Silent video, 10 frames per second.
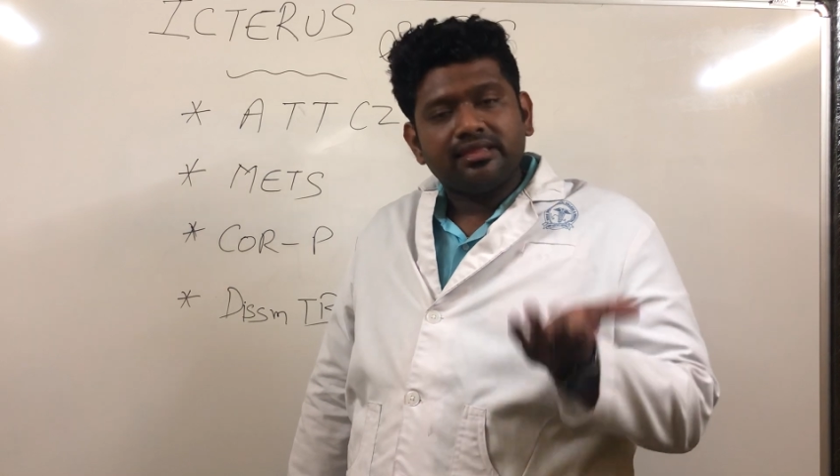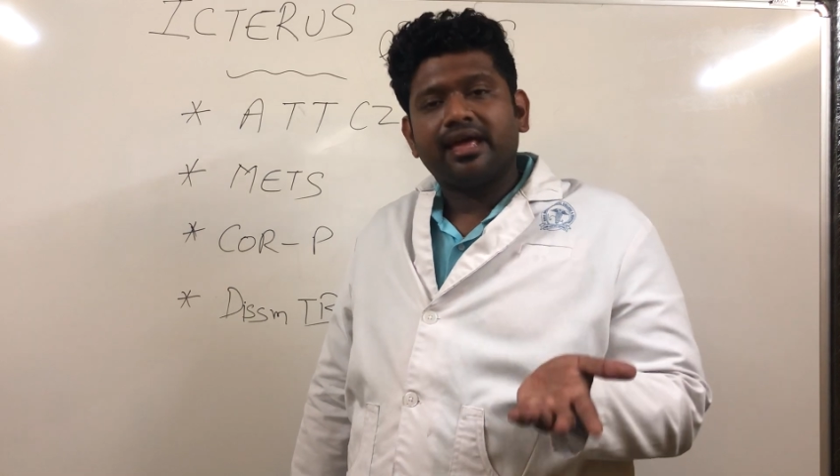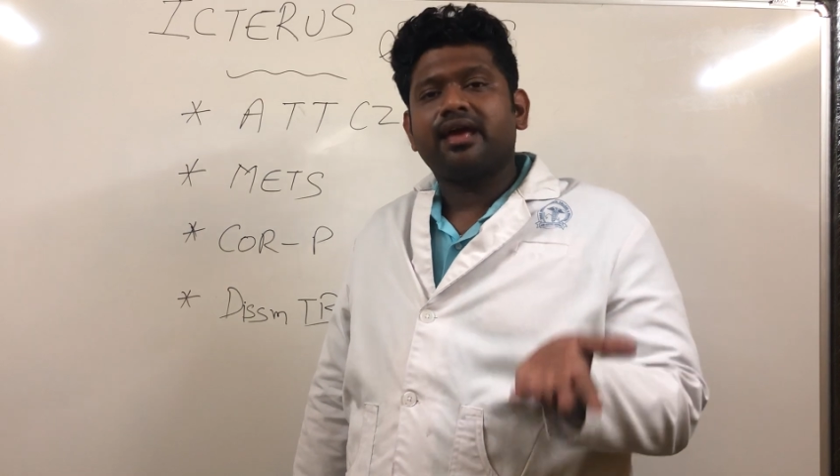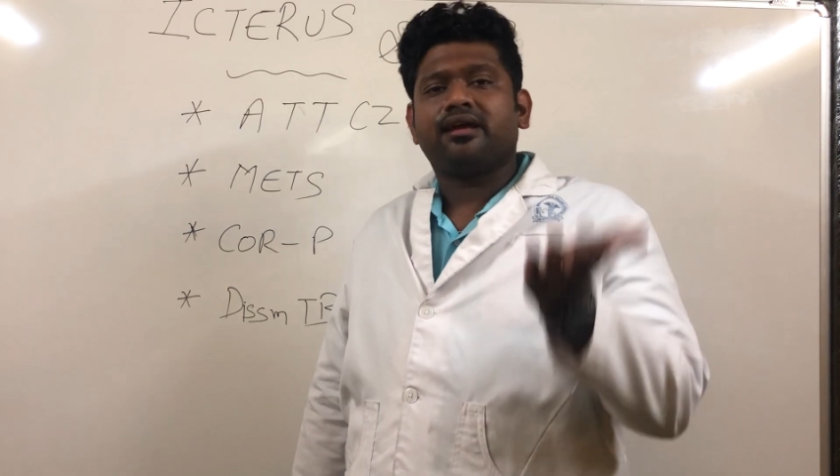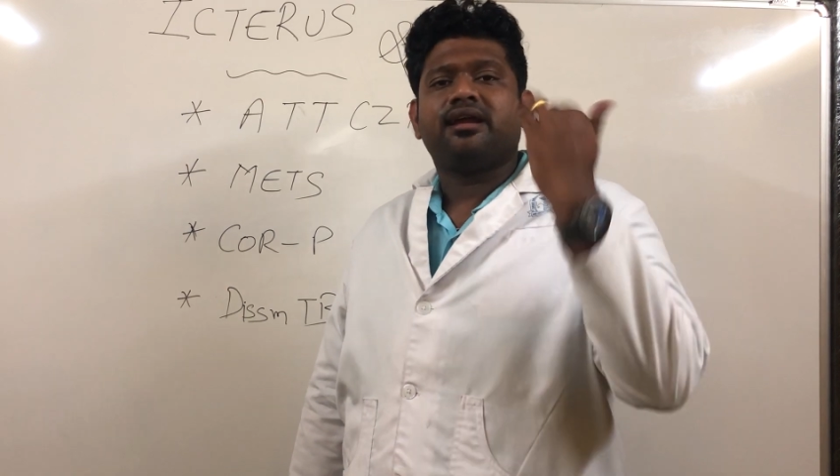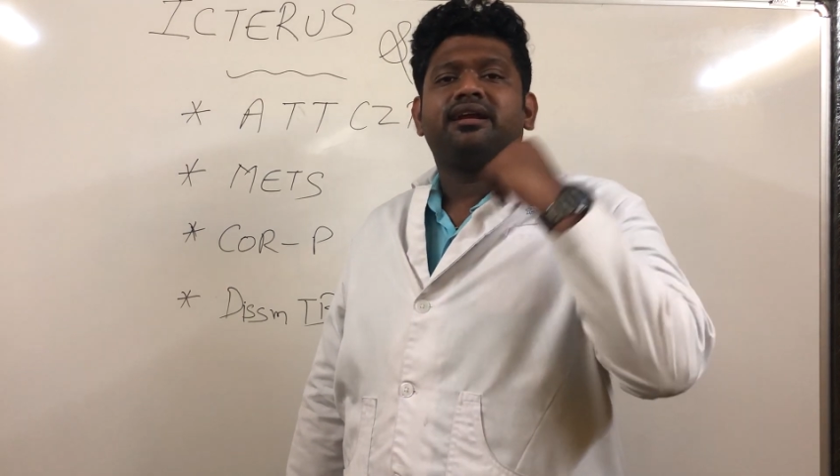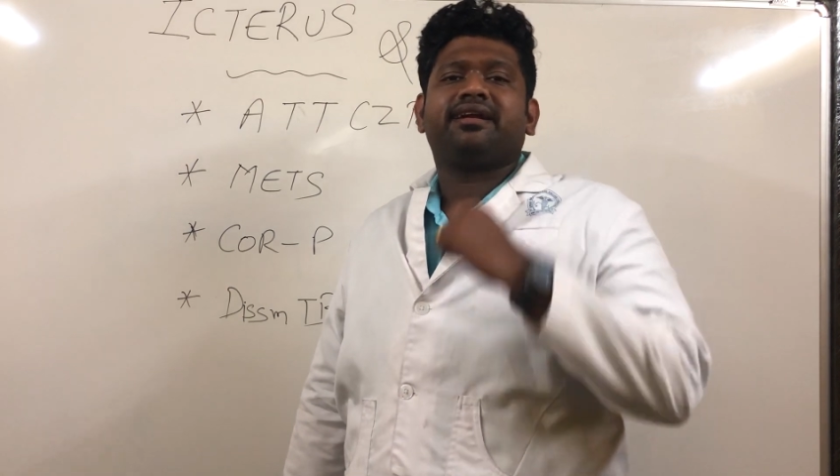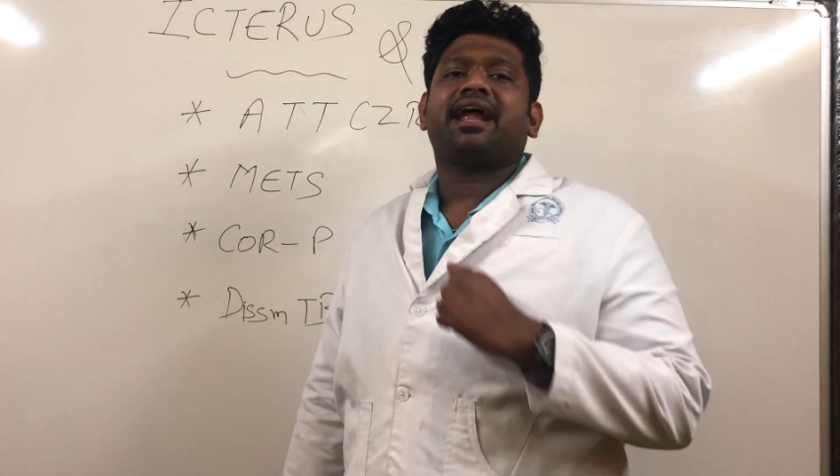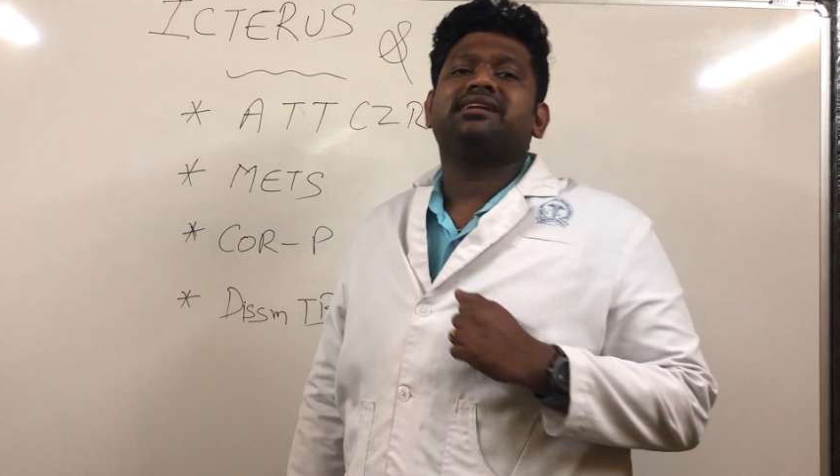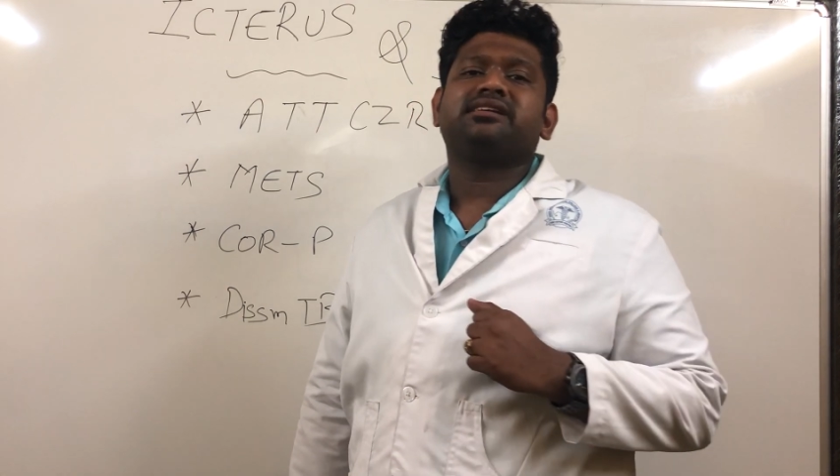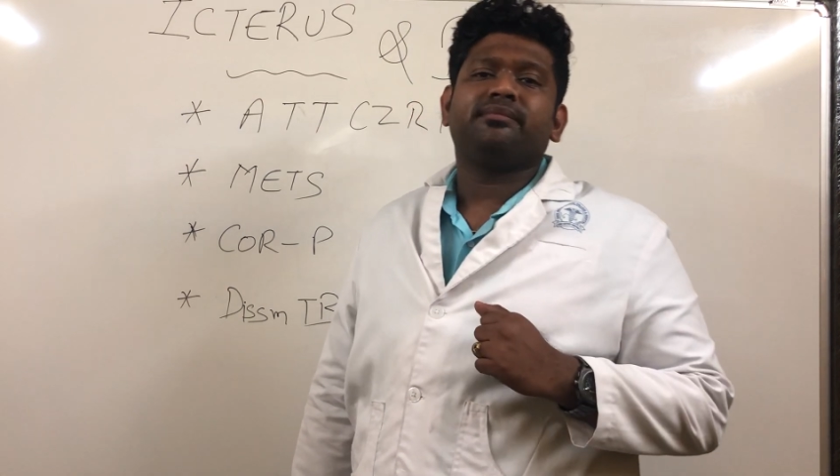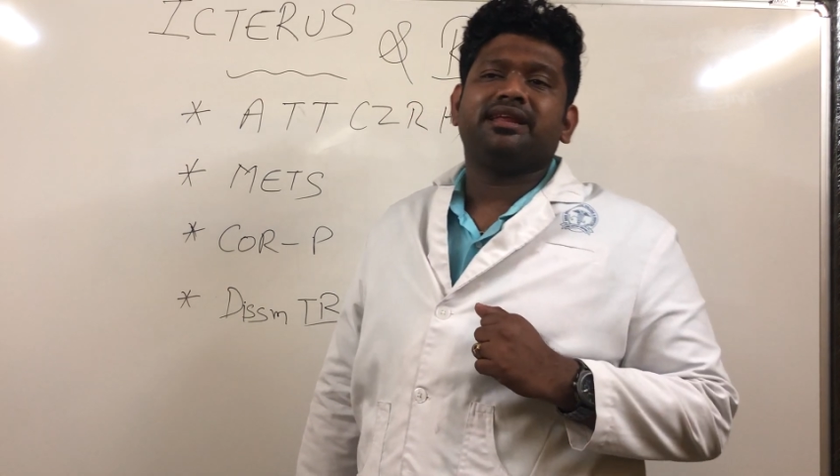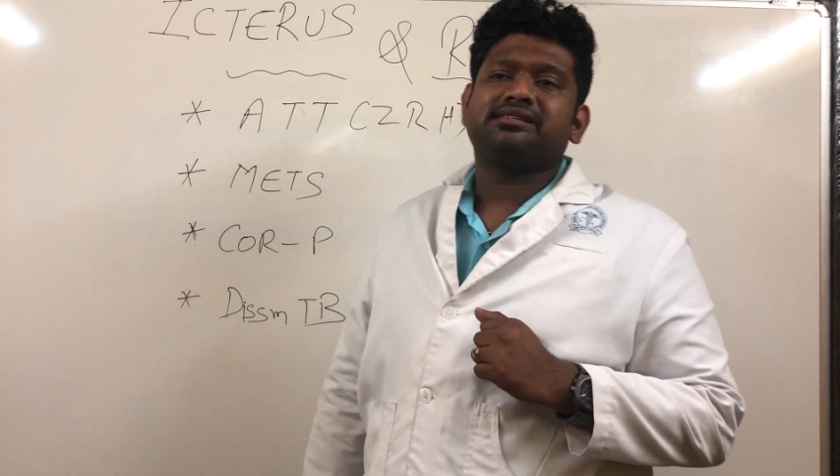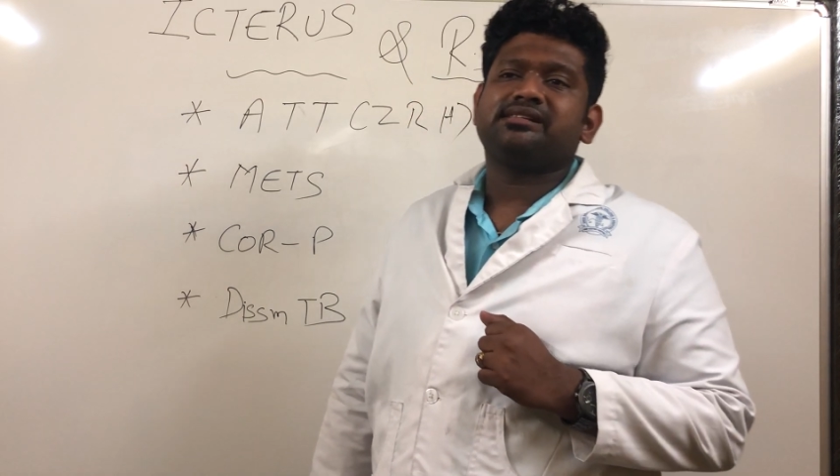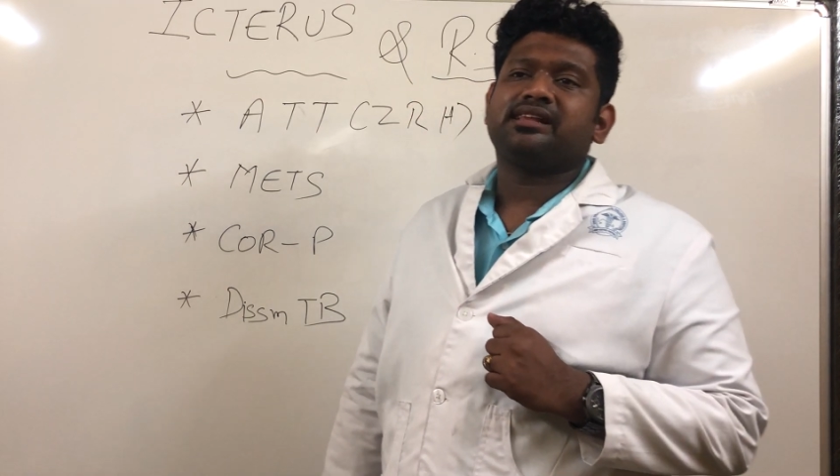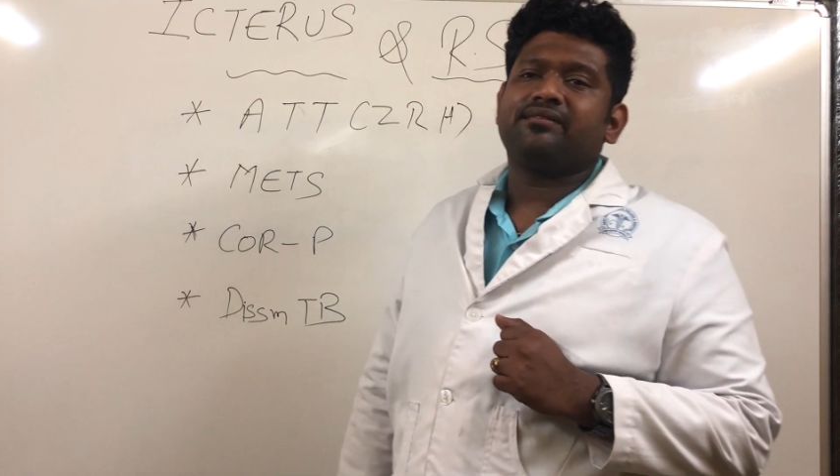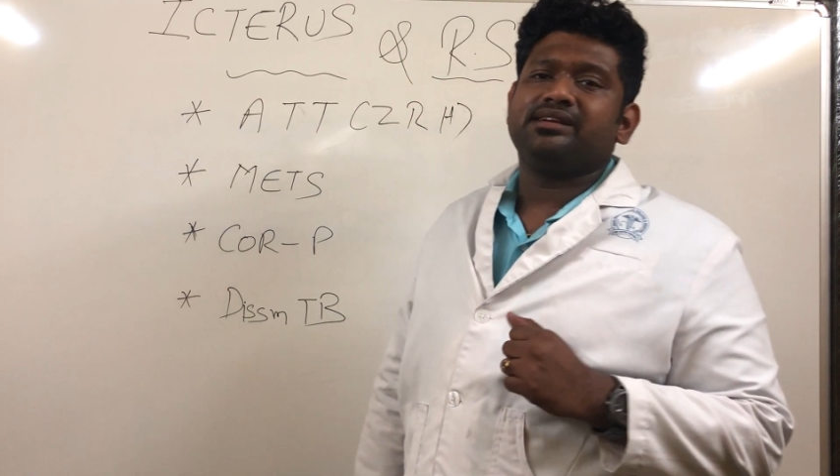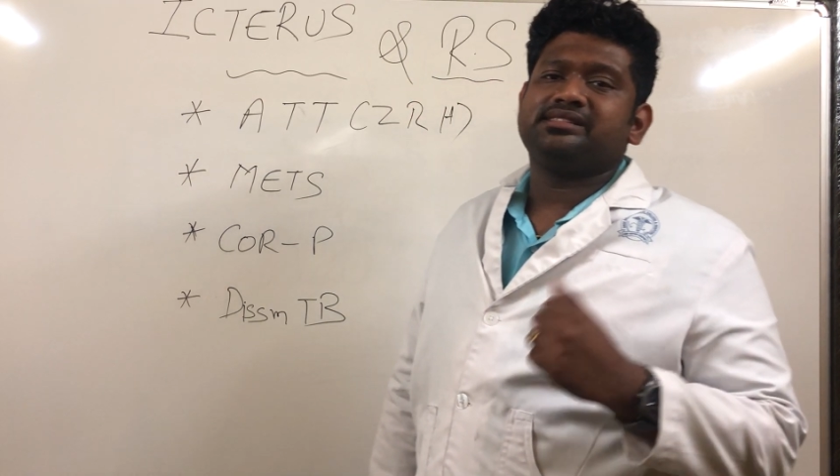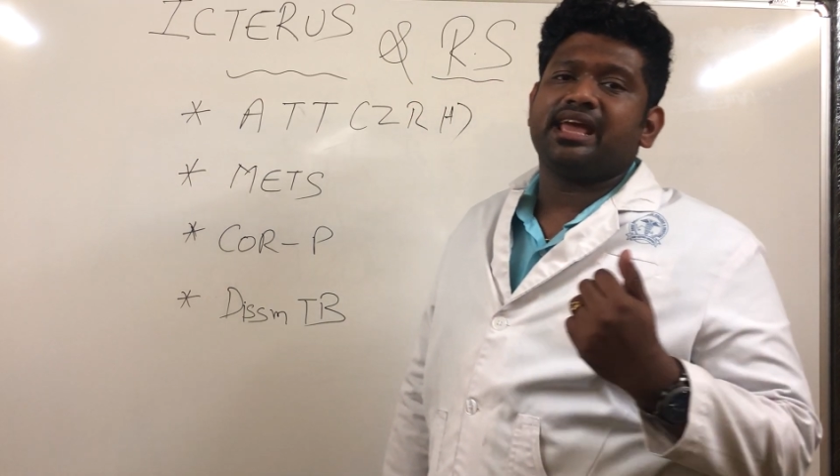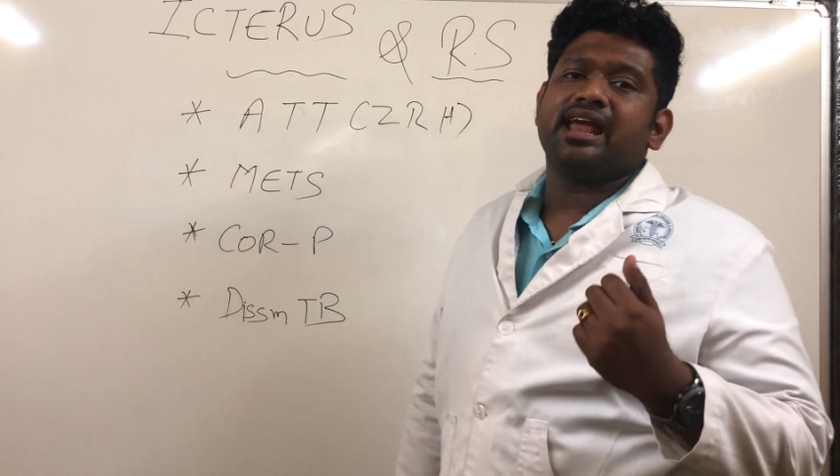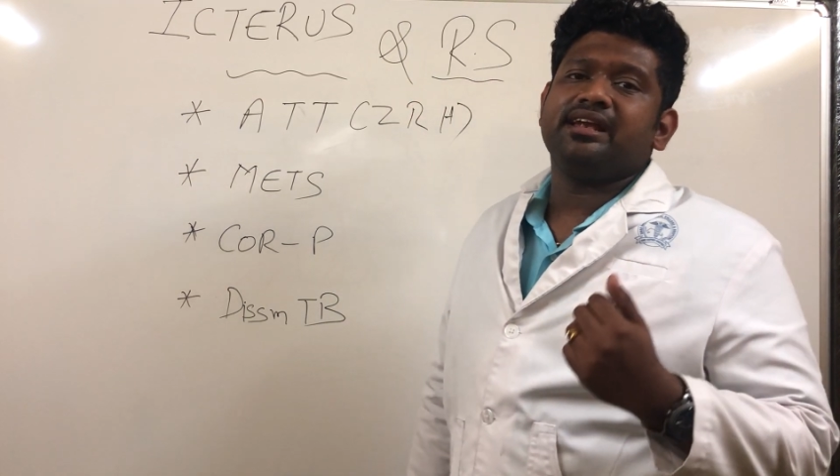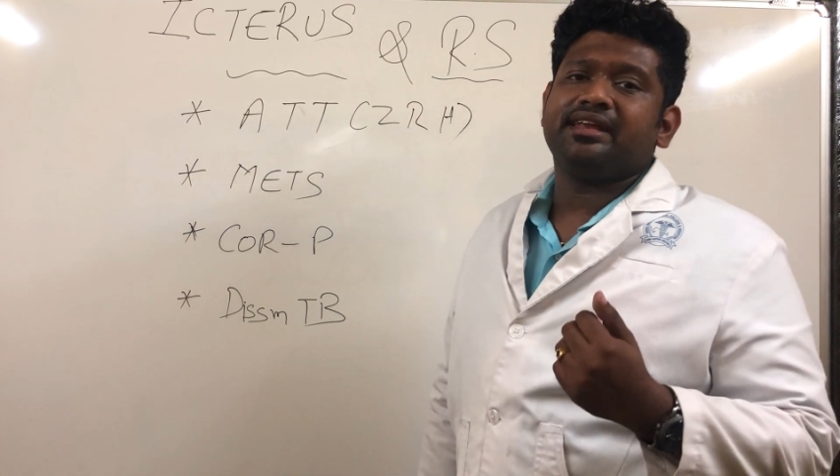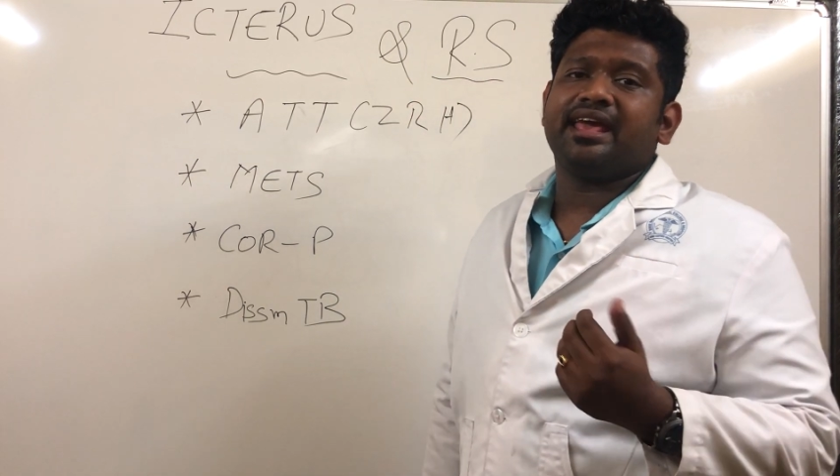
Their transaminases levels, ALT,